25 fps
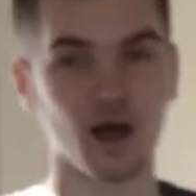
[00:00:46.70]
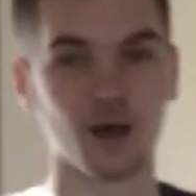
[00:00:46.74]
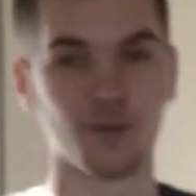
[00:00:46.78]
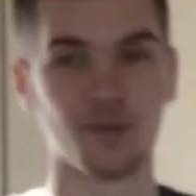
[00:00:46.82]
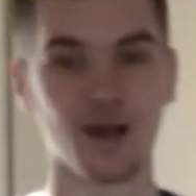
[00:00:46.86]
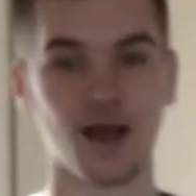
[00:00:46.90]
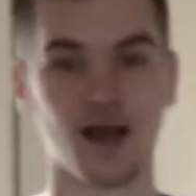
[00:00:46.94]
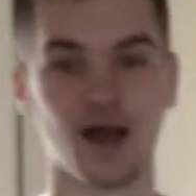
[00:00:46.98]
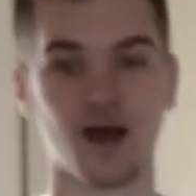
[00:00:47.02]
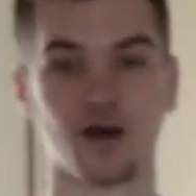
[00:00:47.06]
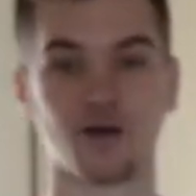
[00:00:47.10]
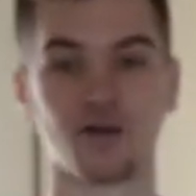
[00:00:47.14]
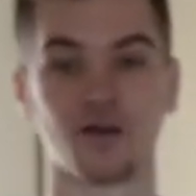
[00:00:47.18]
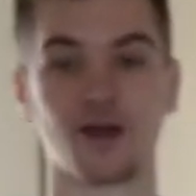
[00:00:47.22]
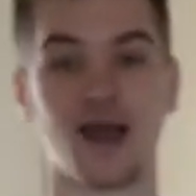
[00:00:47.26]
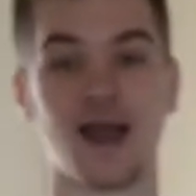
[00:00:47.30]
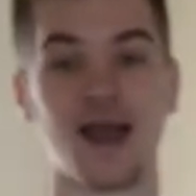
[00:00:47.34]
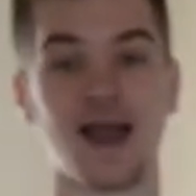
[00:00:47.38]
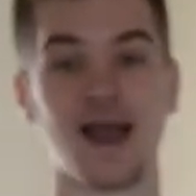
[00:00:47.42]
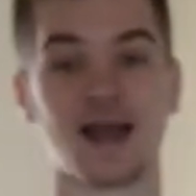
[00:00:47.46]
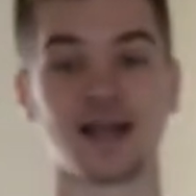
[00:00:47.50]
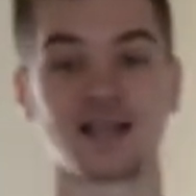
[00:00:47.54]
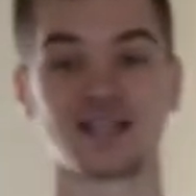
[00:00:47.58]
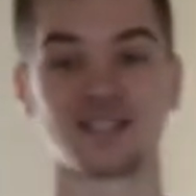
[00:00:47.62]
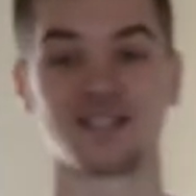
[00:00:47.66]
about
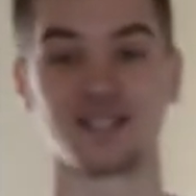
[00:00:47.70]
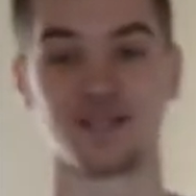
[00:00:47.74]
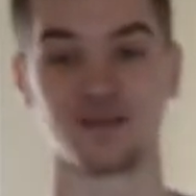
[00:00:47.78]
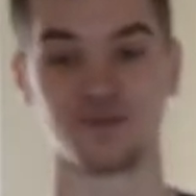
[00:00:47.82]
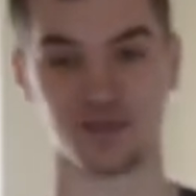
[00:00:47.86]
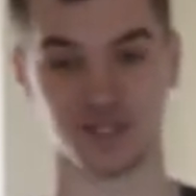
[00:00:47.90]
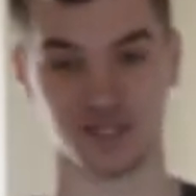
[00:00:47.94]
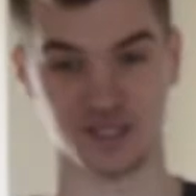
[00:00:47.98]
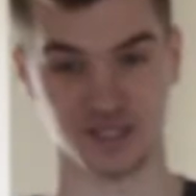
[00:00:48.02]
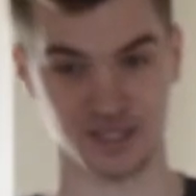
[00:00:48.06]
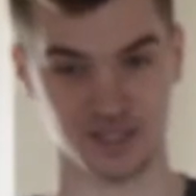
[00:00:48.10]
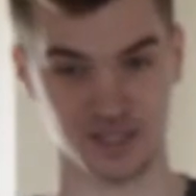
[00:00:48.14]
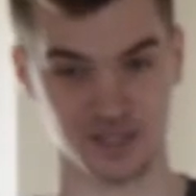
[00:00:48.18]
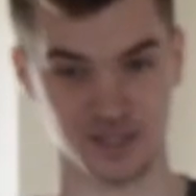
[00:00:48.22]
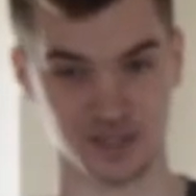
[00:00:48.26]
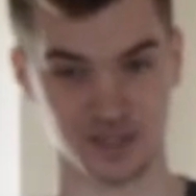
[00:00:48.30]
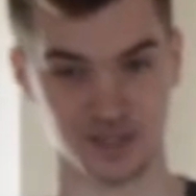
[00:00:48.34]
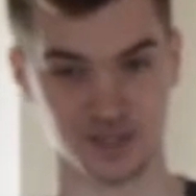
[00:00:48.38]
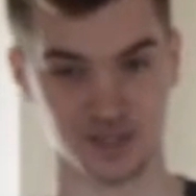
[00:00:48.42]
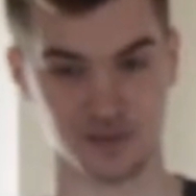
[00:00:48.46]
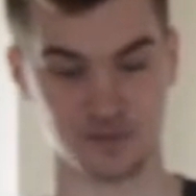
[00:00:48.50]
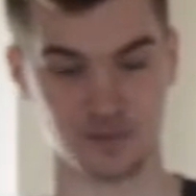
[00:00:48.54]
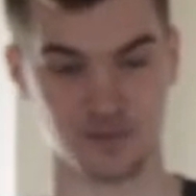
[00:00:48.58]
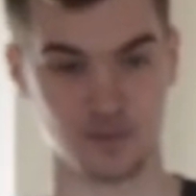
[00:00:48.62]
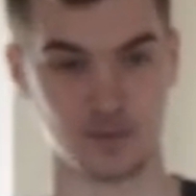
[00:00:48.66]

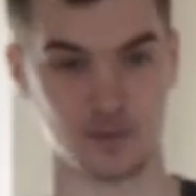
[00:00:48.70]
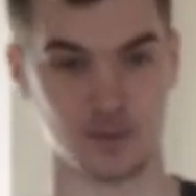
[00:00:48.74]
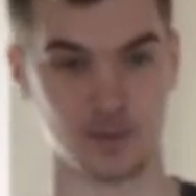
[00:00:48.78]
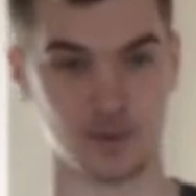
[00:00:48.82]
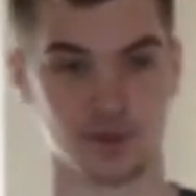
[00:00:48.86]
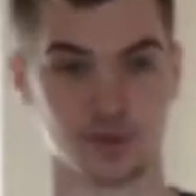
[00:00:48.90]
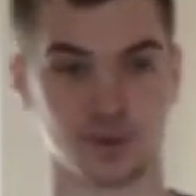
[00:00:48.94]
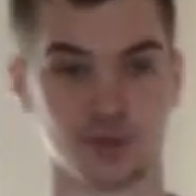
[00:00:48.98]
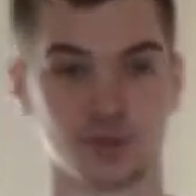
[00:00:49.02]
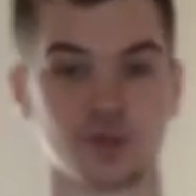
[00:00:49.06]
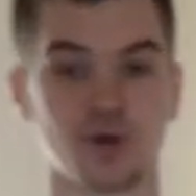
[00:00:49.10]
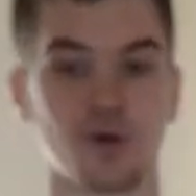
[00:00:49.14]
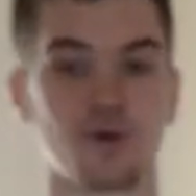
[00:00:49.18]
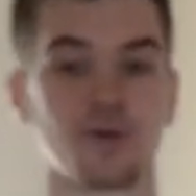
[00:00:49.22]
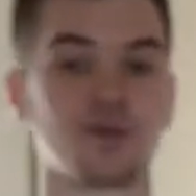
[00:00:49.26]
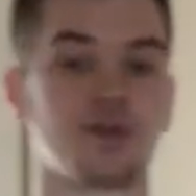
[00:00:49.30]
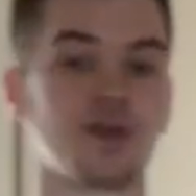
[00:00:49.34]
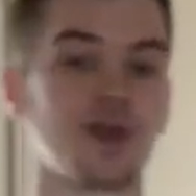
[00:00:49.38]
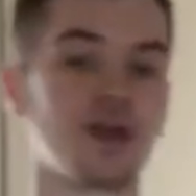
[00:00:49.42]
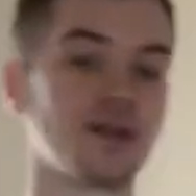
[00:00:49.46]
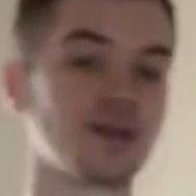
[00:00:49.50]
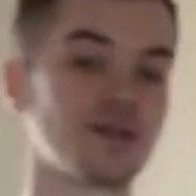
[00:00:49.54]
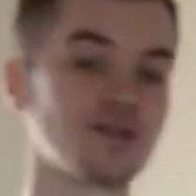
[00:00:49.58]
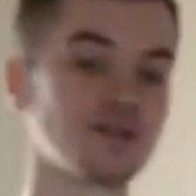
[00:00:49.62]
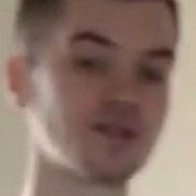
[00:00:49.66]
activities. So
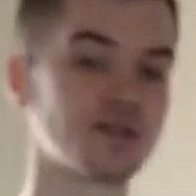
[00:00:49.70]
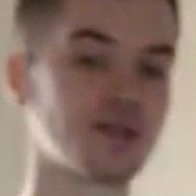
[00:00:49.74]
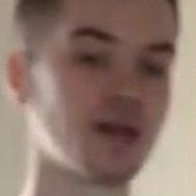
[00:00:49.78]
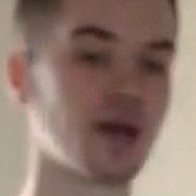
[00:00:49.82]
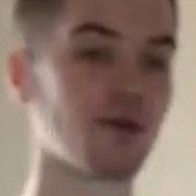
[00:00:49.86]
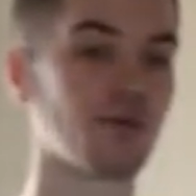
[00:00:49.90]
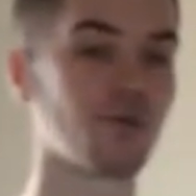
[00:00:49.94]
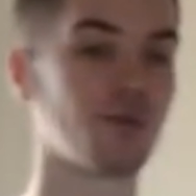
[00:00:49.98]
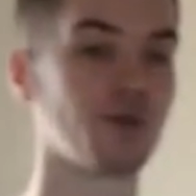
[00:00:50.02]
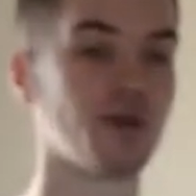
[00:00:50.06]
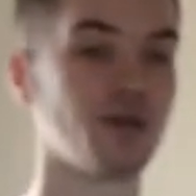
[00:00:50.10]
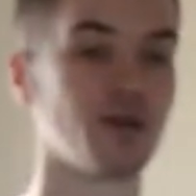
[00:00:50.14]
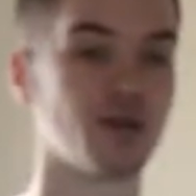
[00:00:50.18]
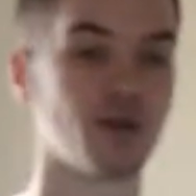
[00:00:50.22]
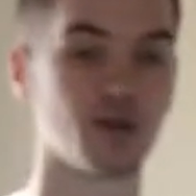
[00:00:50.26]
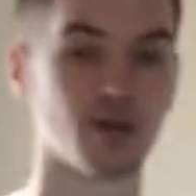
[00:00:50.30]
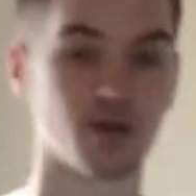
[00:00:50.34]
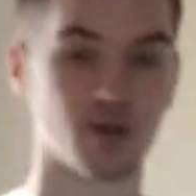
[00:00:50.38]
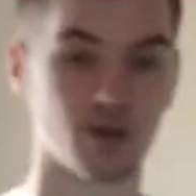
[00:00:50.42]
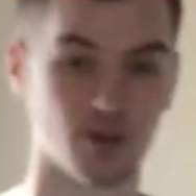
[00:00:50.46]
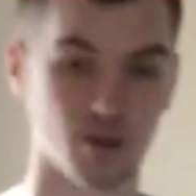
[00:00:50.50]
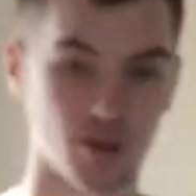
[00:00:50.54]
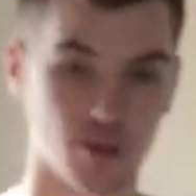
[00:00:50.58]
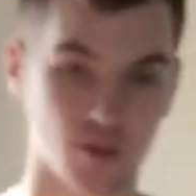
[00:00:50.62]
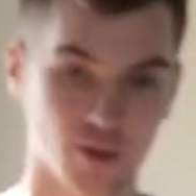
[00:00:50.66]
things that
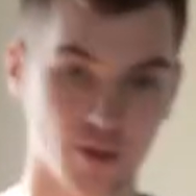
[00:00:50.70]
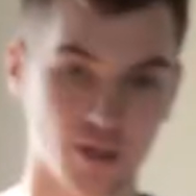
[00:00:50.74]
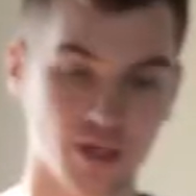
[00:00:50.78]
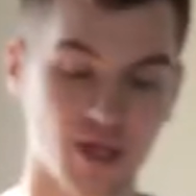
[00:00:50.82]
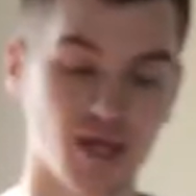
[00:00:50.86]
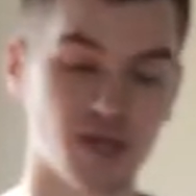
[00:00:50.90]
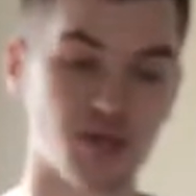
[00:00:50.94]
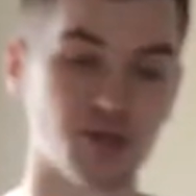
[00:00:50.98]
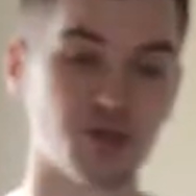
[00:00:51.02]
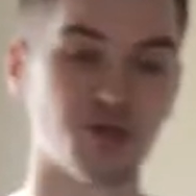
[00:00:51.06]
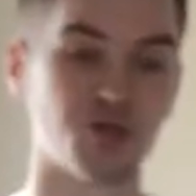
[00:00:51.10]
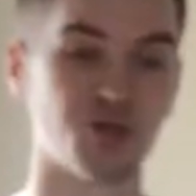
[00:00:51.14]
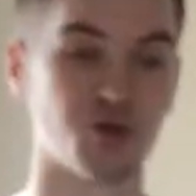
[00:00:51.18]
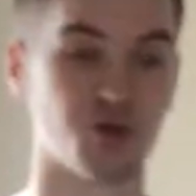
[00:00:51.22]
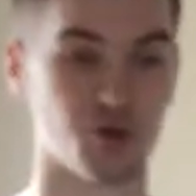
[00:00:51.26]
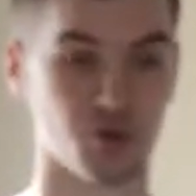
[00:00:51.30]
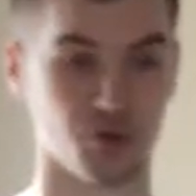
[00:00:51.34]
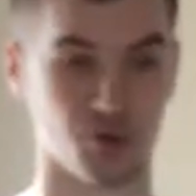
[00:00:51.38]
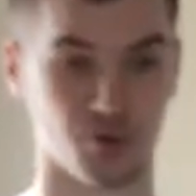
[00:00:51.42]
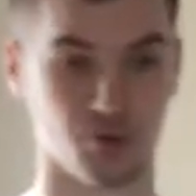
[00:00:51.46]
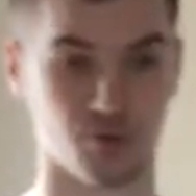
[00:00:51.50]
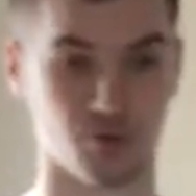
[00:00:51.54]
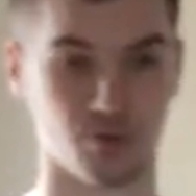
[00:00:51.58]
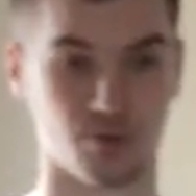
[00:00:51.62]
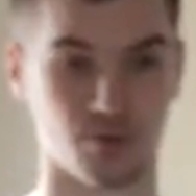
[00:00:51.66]
we can do.